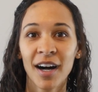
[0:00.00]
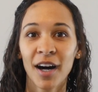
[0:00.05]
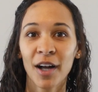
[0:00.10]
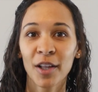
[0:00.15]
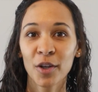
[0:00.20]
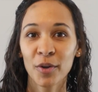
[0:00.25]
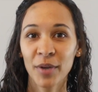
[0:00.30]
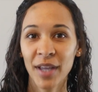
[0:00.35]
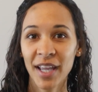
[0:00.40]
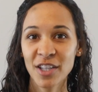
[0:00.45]
A
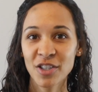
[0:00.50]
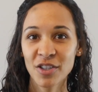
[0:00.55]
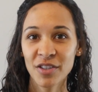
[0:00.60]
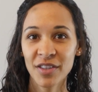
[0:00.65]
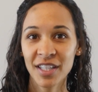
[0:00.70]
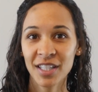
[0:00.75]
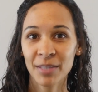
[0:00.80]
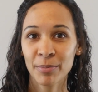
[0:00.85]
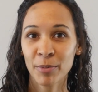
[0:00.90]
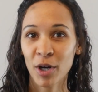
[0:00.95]
location
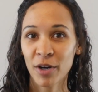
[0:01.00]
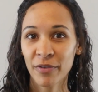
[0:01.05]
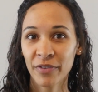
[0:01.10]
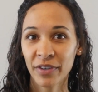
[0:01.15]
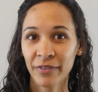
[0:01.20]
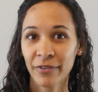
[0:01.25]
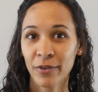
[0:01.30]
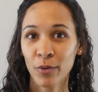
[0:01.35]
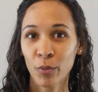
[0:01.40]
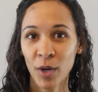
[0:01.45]
that is
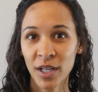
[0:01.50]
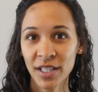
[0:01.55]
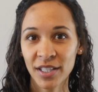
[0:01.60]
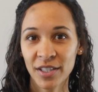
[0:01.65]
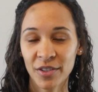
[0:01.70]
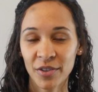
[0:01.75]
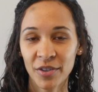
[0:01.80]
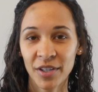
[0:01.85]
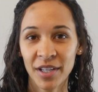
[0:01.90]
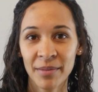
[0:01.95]
perfect for one
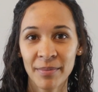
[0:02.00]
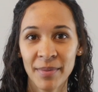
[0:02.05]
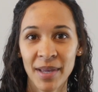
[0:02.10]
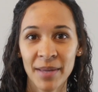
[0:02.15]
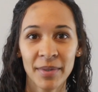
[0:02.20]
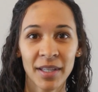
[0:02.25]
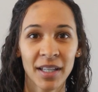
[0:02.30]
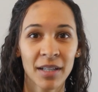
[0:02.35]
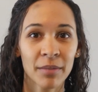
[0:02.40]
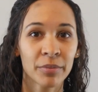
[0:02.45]
student may
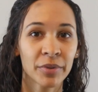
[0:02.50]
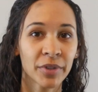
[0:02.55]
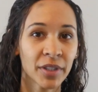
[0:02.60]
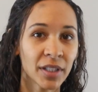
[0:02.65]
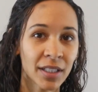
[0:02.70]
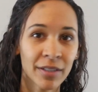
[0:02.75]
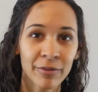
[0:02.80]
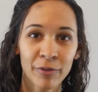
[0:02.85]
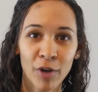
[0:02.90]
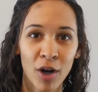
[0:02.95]
be
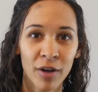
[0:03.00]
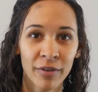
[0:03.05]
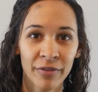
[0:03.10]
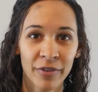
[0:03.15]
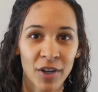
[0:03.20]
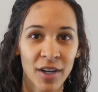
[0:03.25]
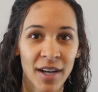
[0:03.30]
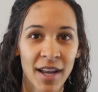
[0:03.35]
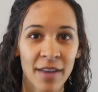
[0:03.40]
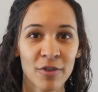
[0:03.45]
completely wrong
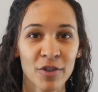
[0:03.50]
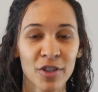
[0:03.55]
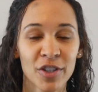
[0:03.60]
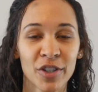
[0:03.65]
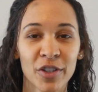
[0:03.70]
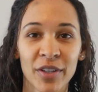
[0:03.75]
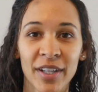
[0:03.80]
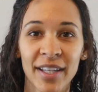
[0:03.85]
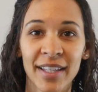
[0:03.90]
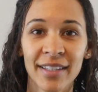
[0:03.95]
for another
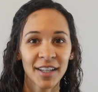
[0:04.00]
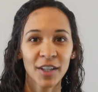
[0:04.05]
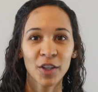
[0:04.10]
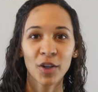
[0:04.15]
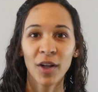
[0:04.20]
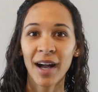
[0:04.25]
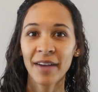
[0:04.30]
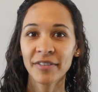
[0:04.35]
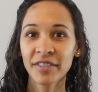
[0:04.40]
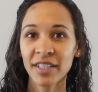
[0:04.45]
student.
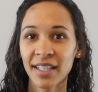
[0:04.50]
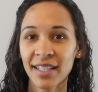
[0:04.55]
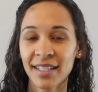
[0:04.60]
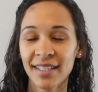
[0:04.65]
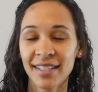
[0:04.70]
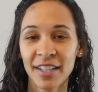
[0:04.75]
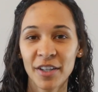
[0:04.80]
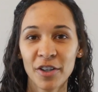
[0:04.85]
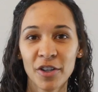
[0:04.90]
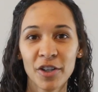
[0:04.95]
You'll have to
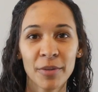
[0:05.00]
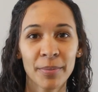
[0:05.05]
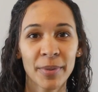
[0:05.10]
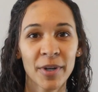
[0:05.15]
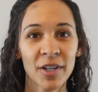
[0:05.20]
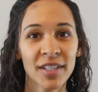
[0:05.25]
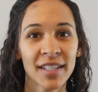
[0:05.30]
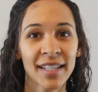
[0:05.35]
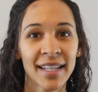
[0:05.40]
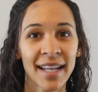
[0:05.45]
consider your
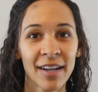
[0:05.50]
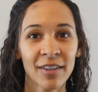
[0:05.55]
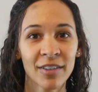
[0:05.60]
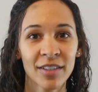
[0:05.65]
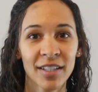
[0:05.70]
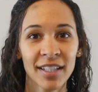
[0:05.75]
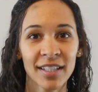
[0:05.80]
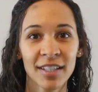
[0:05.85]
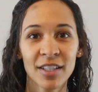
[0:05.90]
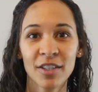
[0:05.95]

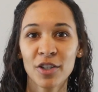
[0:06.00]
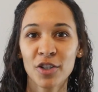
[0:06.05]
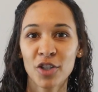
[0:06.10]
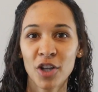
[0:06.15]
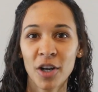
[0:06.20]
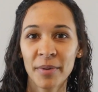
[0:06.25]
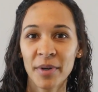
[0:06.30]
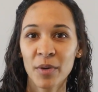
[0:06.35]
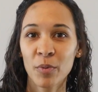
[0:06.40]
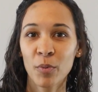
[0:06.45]
personality to
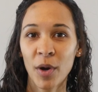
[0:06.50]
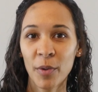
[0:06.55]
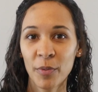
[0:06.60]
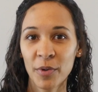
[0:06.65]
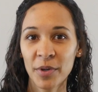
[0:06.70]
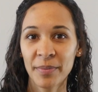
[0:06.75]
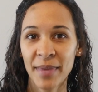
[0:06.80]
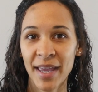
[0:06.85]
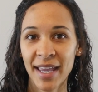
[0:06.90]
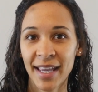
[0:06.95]
determine what
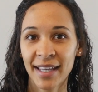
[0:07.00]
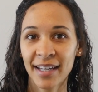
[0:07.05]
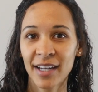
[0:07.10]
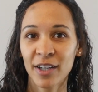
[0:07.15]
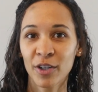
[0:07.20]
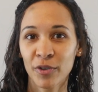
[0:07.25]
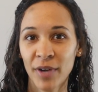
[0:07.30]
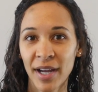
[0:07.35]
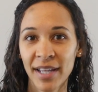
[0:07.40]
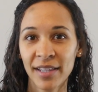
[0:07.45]
would make it a
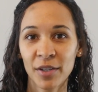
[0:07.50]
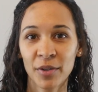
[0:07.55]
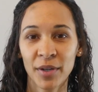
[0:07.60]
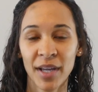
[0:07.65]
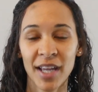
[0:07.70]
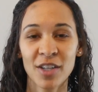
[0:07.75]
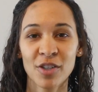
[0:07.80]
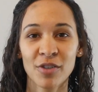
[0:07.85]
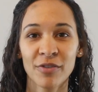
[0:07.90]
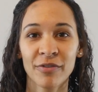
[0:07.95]
great
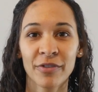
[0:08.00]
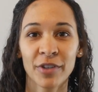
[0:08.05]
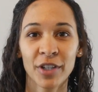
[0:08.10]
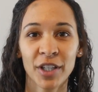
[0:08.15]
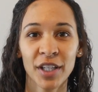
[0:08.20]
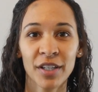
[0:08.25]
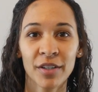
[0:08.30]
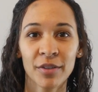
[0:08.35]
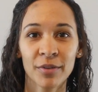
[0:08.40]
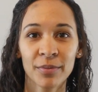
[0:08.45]
location for
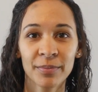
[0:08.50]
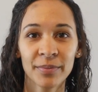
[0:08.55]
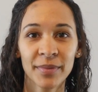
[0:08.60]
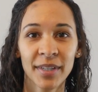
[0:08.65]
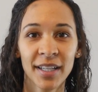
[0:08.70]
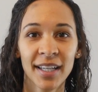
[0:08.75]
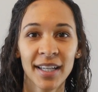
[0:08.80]
you.